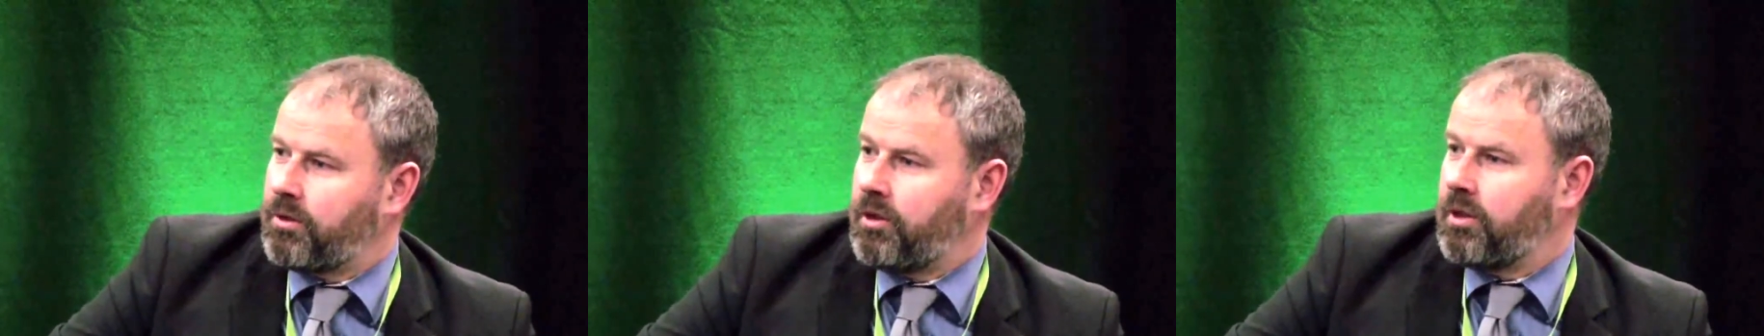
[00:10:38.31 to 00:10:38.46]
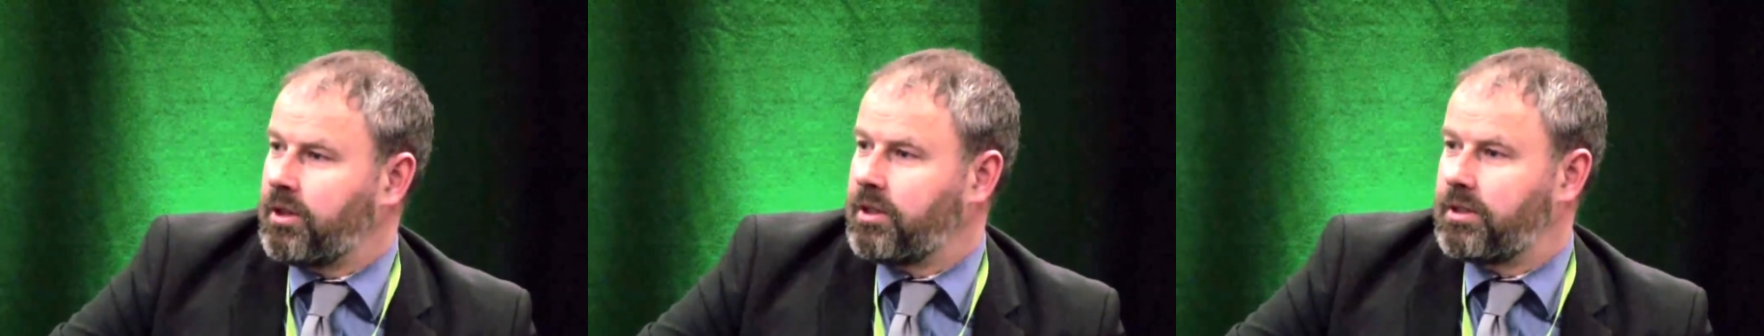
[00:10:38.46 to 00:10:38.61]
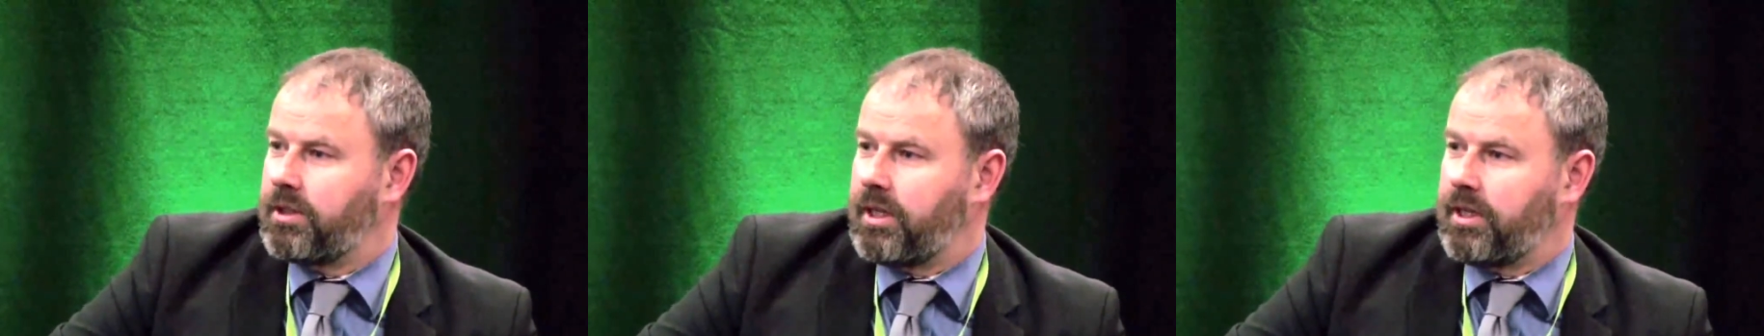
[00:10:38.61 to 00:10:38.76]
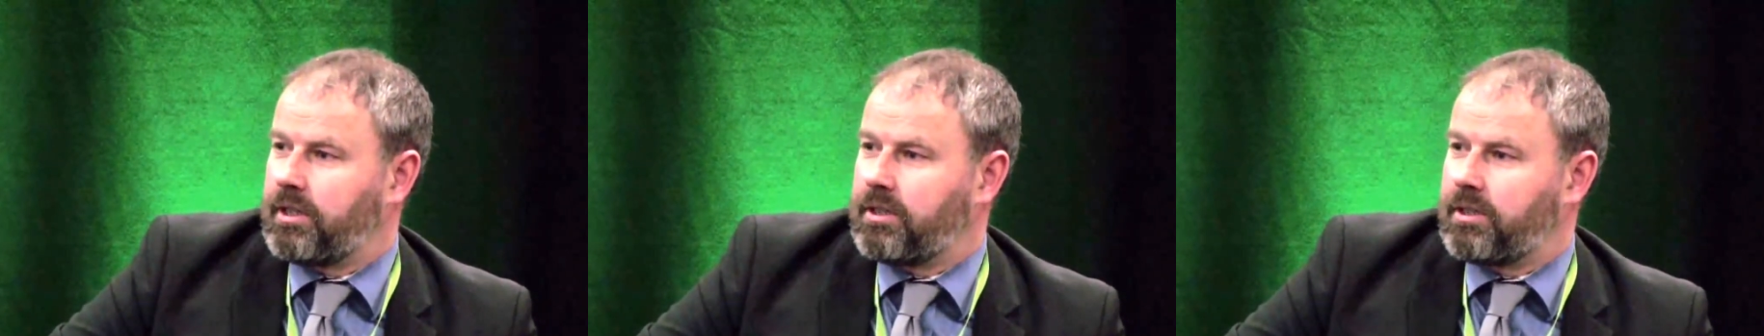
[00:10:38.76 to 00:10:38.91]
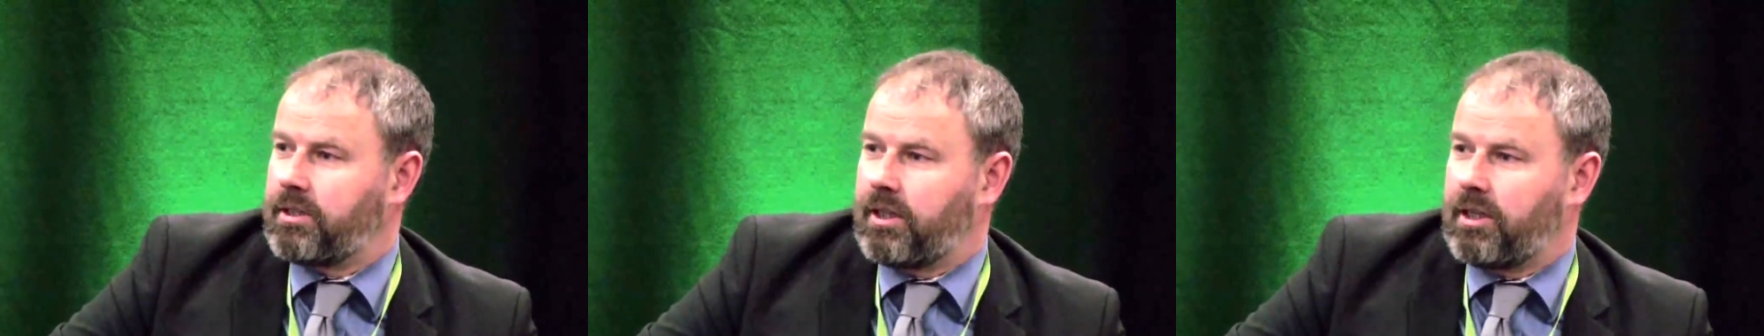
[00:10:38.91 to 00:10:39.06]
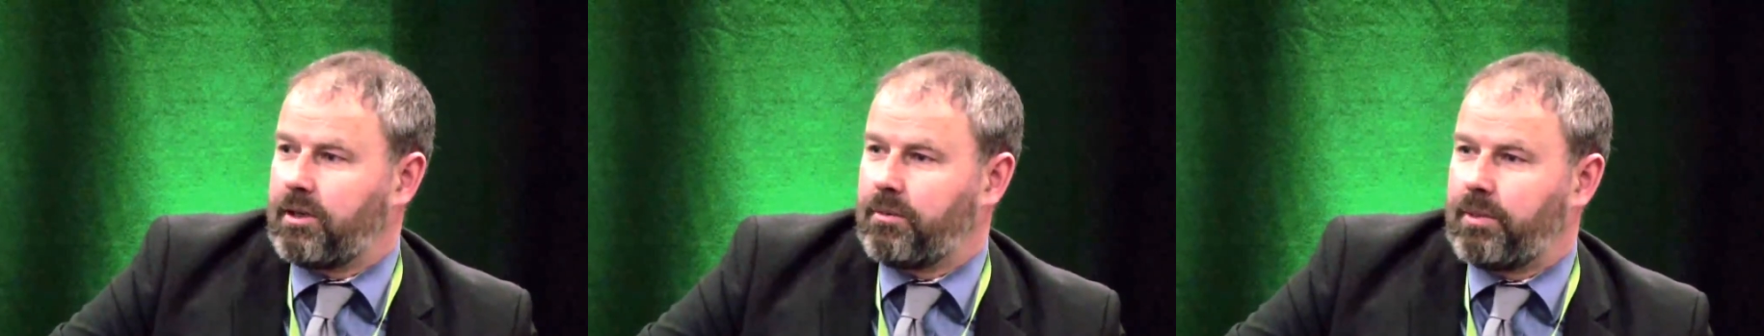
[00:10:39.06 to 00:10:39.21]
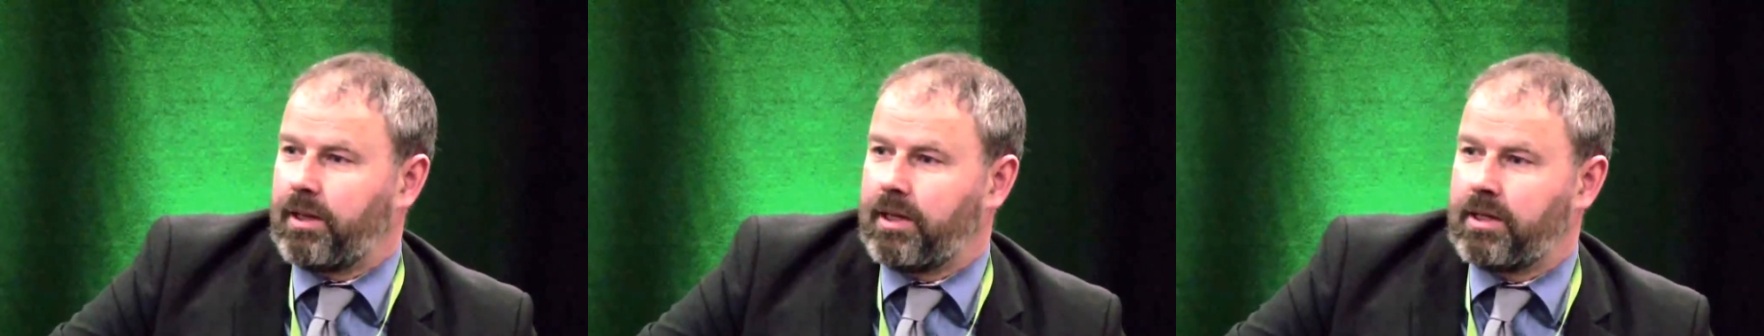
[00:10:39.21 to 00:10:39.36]
on a
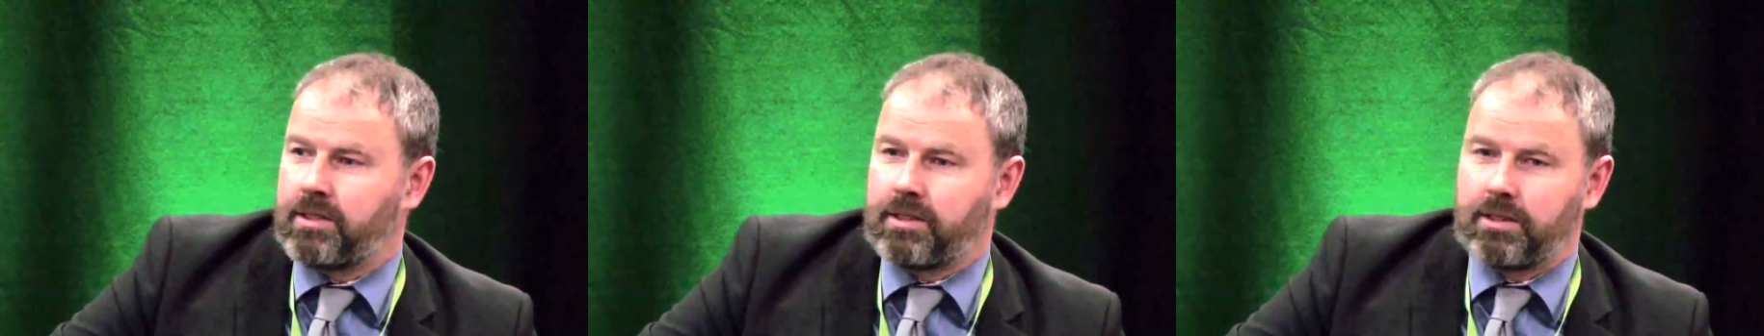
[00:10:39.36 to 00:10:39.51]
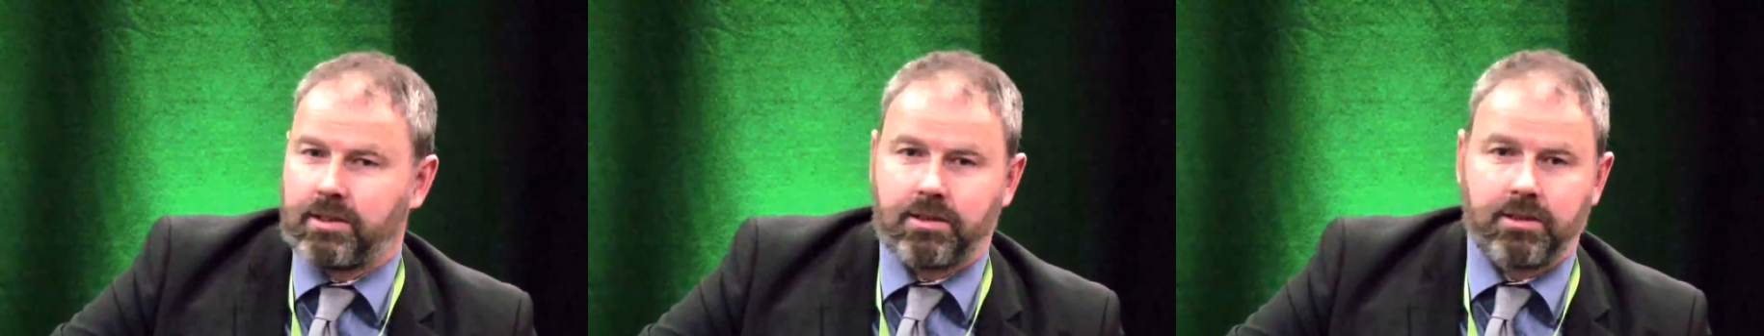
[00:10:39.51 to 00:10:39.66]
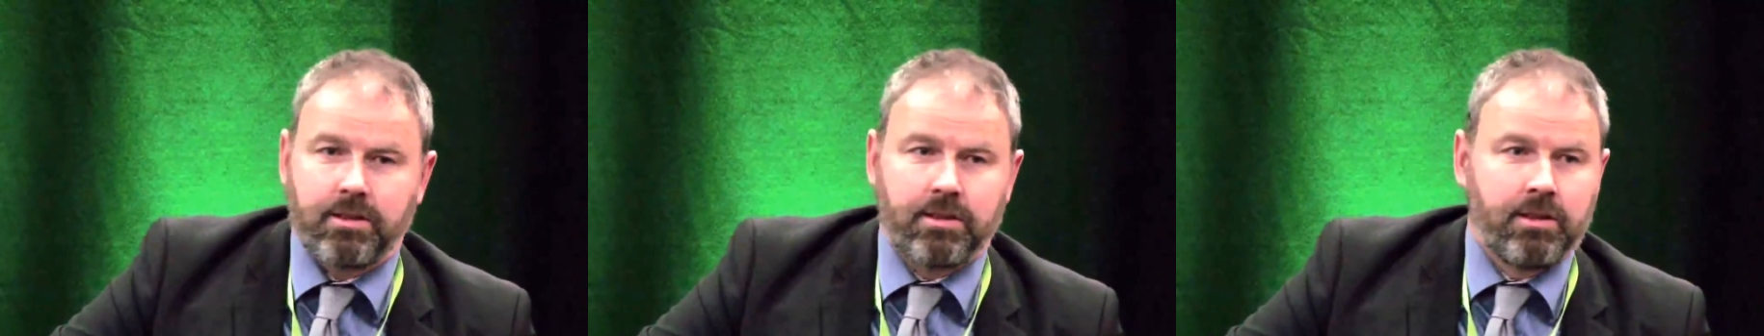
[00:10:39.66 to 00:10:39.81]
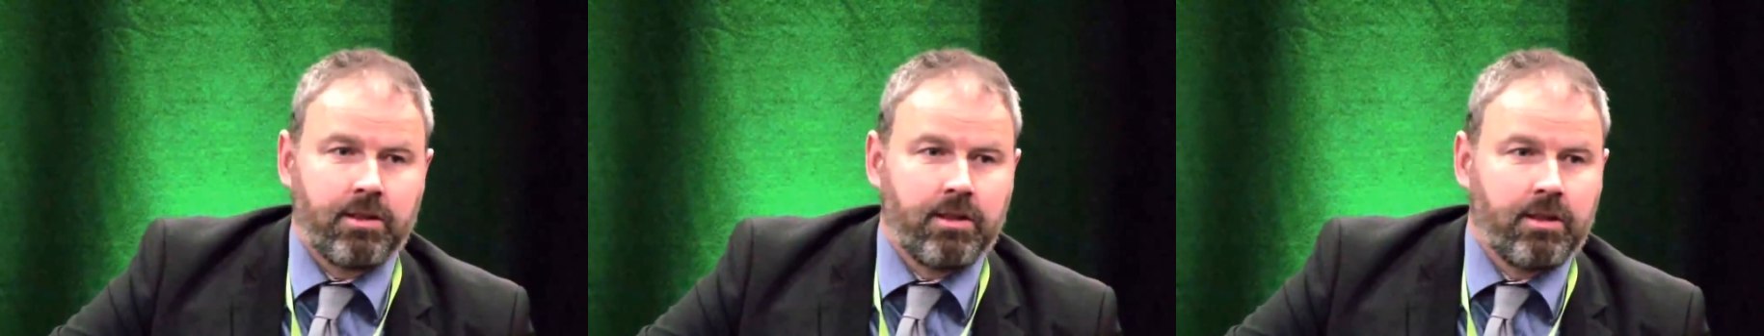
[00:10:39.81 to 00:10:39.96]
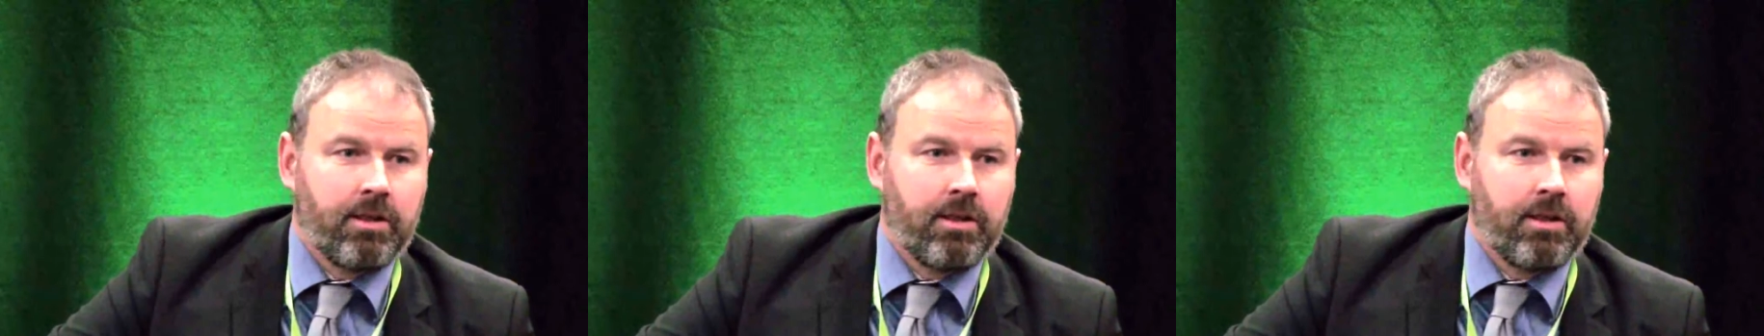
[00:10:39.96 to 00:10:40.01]
day-to-day basis.